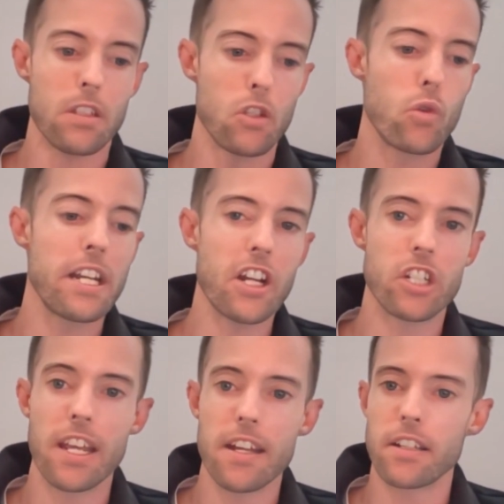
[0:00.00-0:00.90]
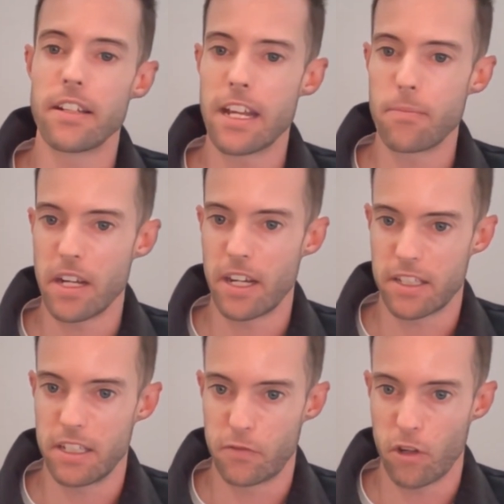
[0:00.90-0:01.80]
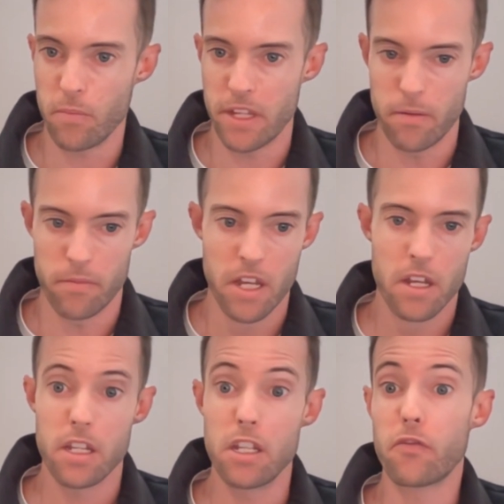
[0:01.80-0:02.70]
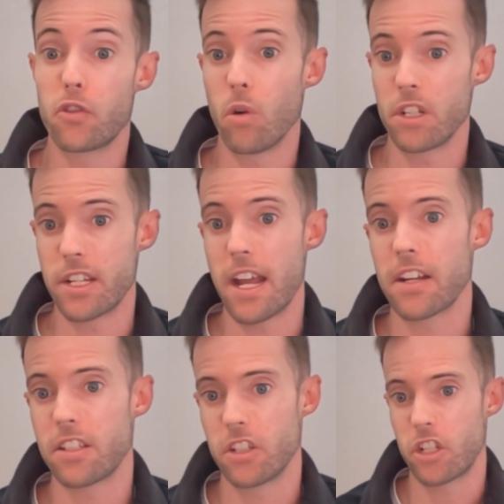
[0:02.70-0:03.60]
you can actually get an API key from them if you want to access